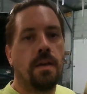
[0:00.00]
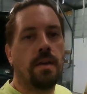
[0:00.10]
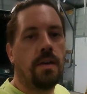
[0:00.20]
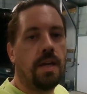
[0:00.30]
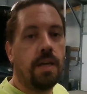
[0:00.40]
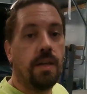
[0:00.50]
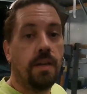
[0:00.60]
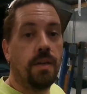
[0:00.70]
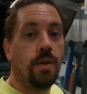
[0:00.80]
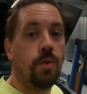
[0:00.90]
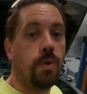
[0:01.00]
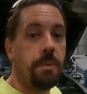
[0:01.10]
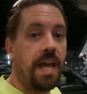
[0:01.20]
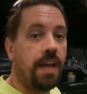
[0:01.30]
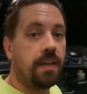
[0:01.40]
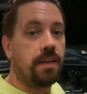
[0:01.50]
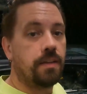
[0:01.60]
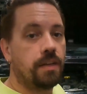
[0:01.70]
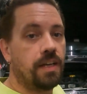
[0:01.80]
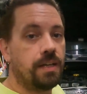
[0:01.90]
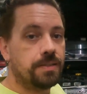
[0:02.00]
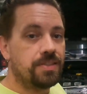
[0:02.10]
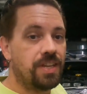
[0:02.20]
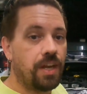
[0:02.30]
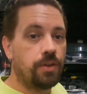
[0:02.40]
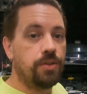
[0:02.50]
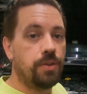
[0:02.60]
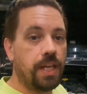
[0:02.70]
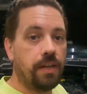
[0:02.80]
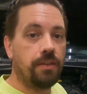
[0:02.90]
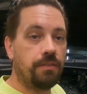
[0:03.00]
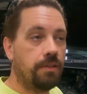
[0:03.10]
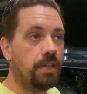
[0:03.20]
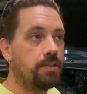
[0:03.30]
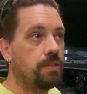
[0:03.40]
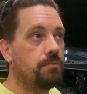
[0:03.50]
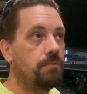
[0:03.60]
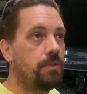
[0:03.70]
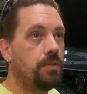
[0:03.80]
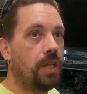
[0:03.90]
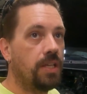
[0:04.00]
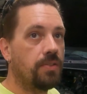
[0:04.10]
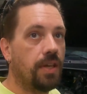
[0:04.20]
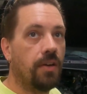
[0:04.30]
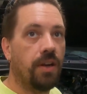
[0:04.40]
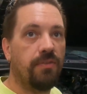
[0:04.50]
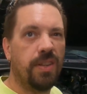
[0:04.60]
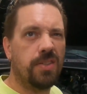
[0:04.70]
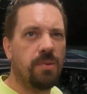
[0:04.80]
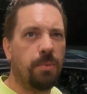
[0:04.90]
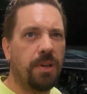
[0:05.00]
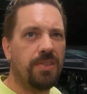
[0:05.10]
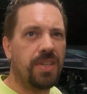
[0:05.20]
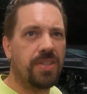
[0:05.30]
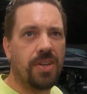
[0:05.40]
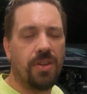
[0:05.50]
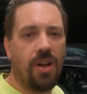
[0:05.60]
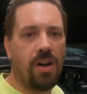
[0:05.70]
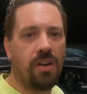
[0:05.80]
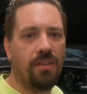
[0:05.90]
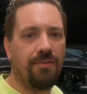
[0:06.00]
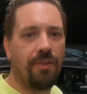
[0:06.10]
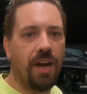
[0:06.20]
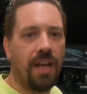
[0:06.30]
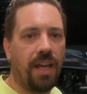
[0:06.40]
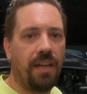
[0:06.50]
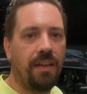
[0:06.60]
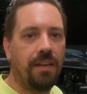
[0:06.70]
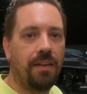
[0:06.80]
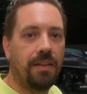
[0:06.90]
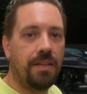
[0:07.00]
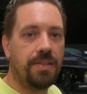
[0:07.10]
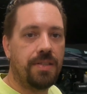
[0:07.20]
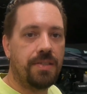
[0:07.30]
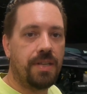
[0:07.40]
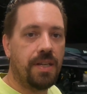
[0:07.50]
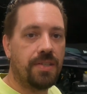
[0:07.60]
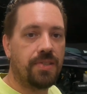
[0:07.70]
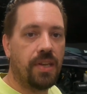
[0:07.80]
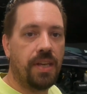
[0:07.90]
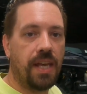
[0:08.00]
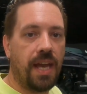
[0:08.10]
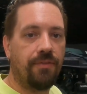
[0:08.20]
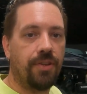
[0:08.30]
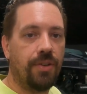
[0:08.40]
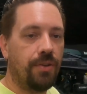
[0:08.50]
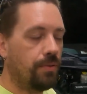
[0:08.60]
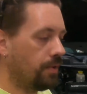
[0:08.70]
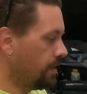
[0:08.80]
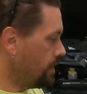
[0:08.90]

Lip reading: All right, we're back. It's a day or two later, actually 2 days later. I finished up about 6 o'clock on Friday, This is Sunday afternoon.